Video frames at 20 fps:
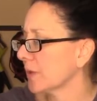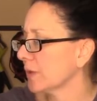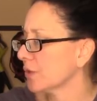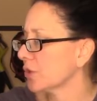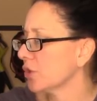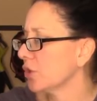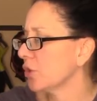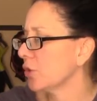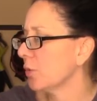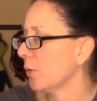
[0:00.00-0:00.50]

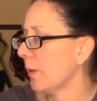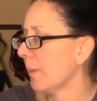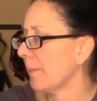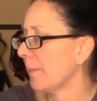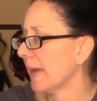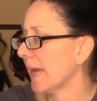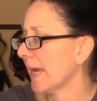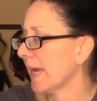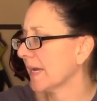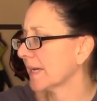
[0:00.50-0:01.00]
2
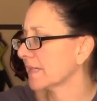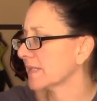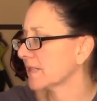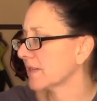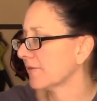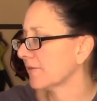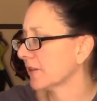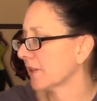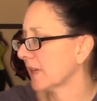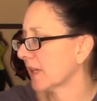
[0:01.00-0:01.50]
bags
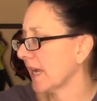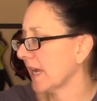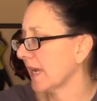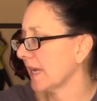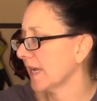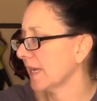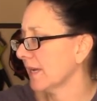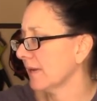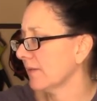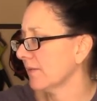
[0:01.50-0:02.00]
of
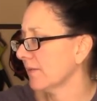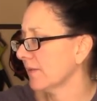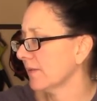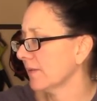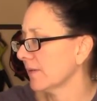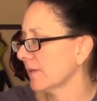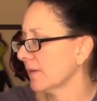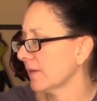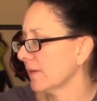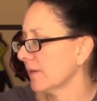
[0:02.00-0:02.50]
clay,
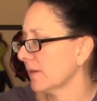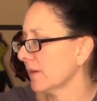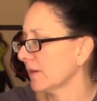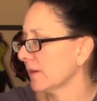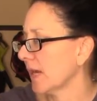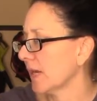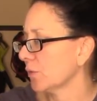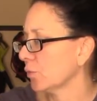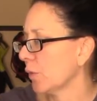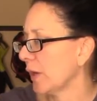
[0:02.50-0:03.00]

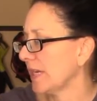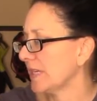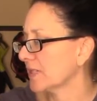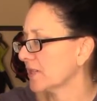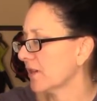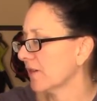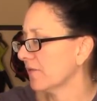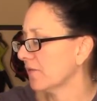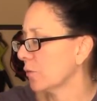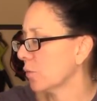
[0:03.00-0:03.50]
net weight
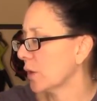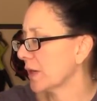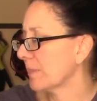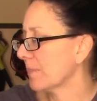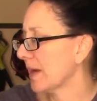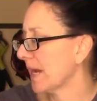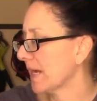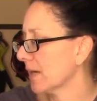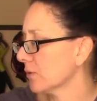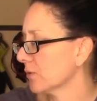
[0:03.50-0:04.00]
of
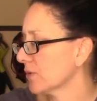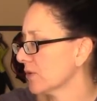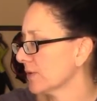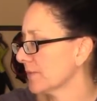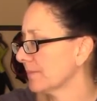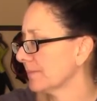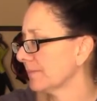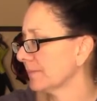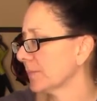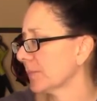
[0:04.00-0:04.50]
1 pound
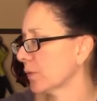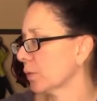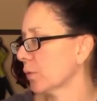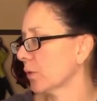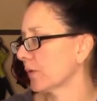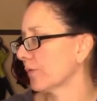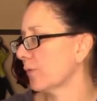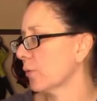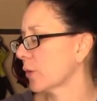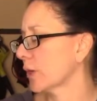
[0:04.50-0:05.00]

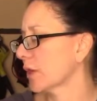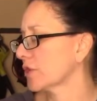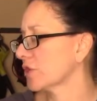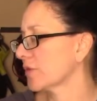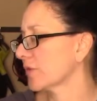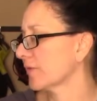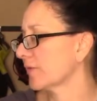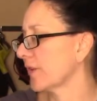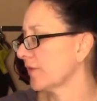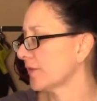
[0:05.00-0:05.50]
or
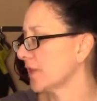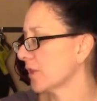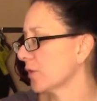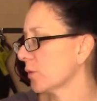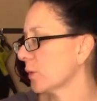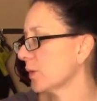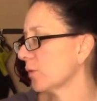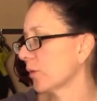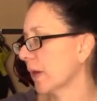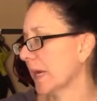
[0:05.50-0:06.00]

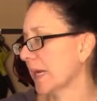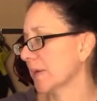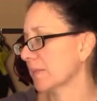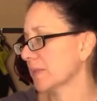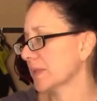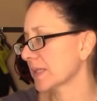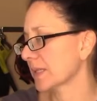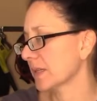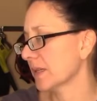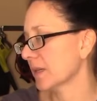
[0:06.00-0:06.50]
453
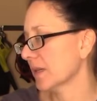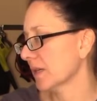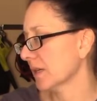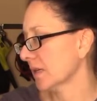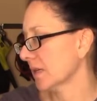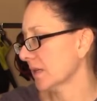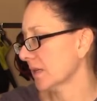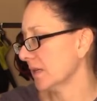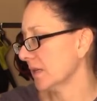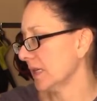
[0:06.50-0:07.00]
grams
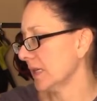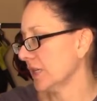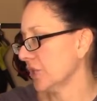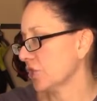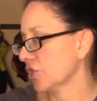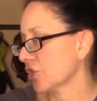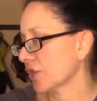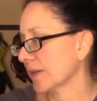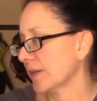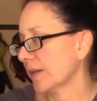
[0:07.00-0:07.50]

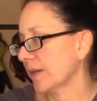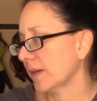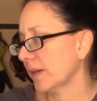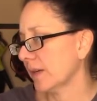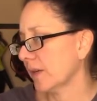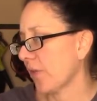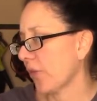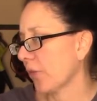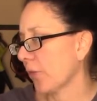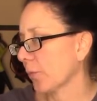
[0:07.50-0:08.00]
each,
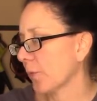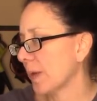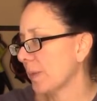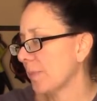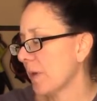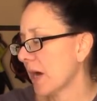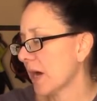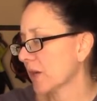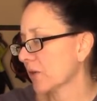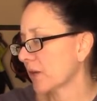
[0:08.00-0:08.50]
3
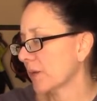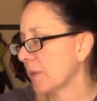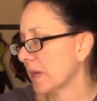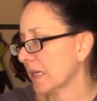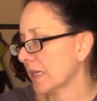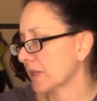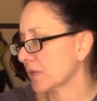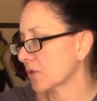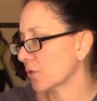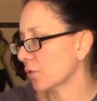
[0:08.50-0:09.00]
pottery
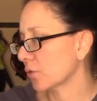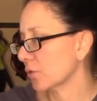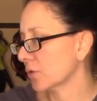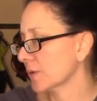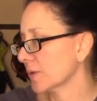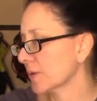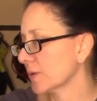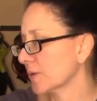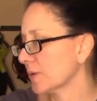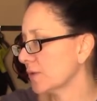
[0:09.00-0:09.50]
making
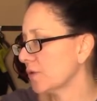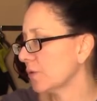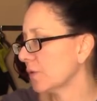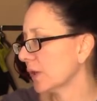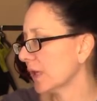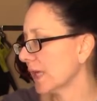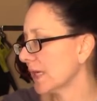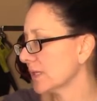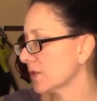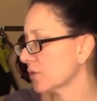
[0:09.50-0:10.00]
tools, 2
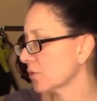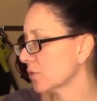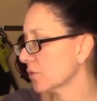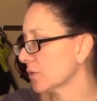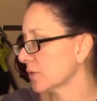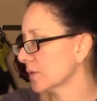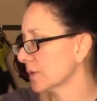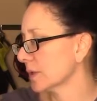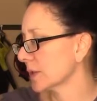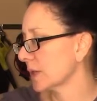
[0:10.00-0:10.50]
clay
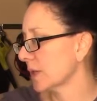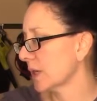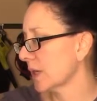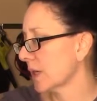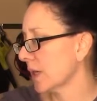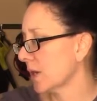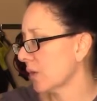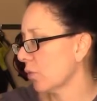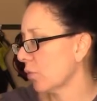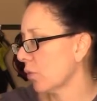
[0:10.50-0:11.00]
tools,
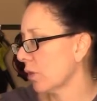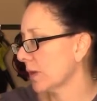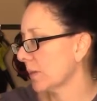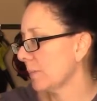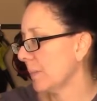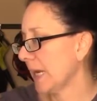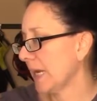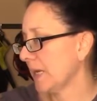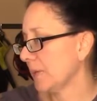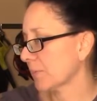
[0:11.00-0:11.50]
1
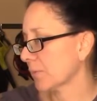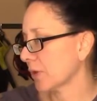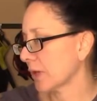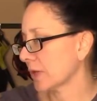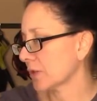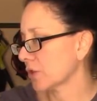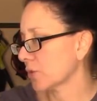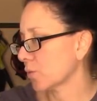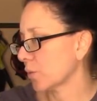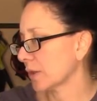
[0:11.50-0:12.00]

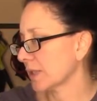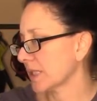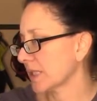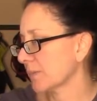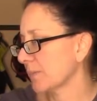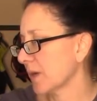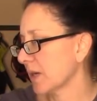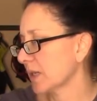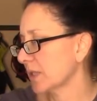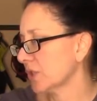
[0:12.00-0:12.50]
paintbrush, 1
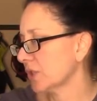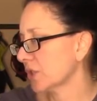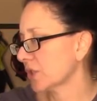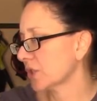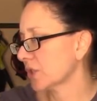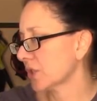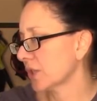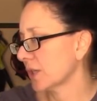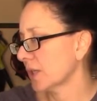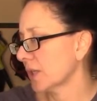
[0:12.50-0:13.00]
sponge,